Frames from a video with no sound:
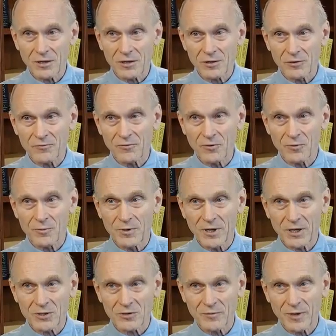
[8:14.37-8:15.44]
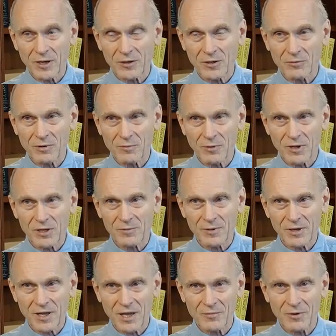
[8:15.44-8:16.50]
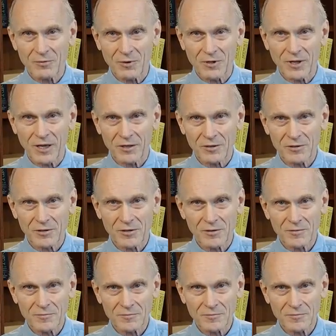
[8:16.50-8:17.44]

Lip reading: so full potential beta cell replacement can be realized.